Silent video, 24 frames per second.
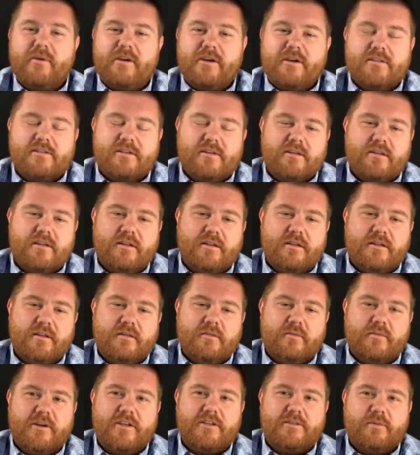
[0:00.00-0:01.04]
Because the
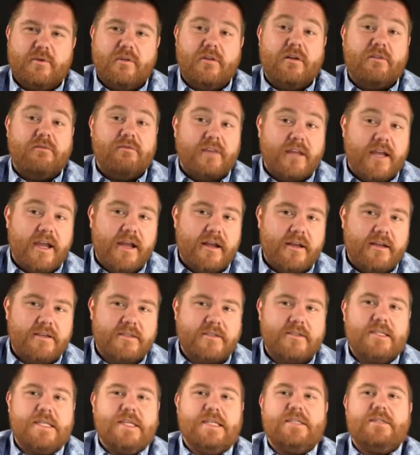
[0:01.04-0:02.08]
principle of lean
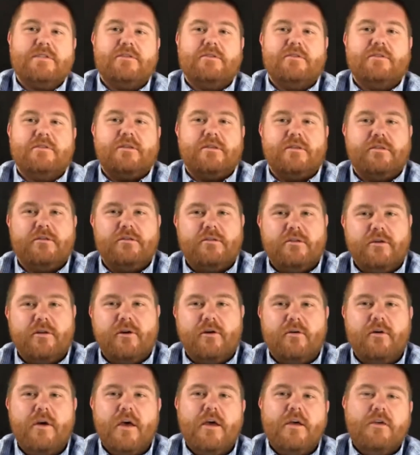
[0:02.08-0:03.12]
is
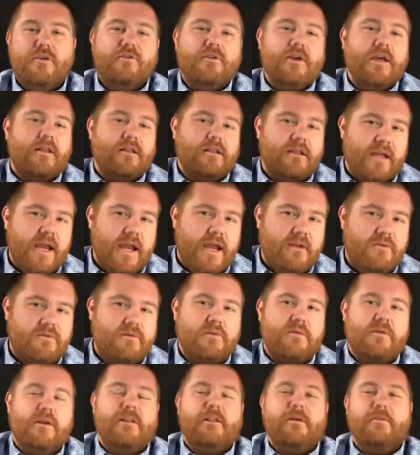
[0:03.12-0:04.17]
you get lean
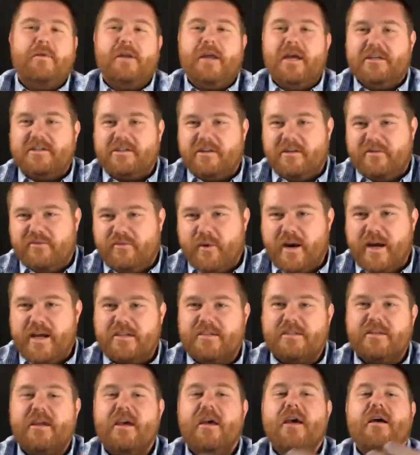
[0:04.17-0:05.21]
through the elimination of
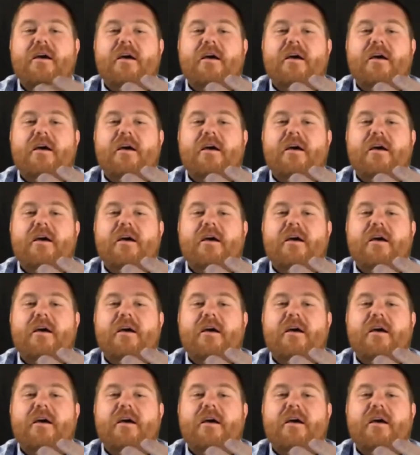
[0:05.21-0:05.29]
waste.